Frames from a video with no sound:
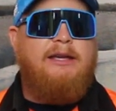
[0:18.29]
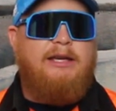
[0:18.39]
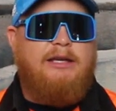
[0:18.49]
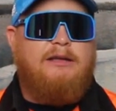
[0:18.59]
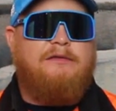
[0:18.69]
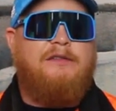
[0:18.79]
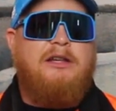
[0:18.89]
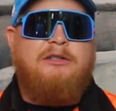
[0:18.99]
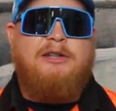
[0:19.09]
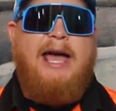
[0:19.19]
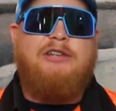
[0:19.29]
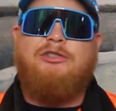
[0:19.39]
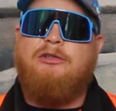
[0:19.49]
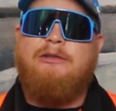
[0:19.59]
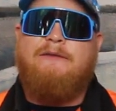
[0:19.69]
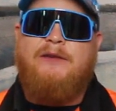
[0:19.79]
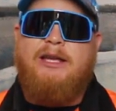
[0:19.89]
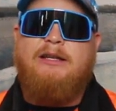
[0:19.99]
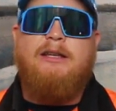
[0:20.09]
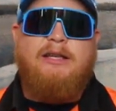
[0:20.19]
is National
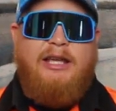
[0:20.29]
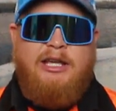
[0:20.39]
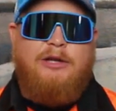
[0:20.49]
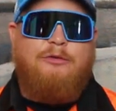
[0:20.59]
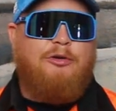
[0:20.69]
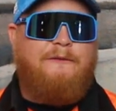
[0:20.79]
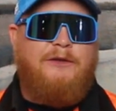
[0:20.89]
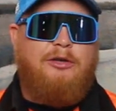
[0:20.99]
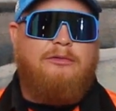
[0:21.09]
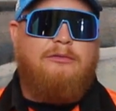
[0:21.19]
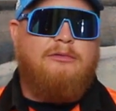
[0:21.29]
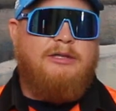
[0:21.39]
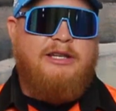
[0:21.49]
Event in Review.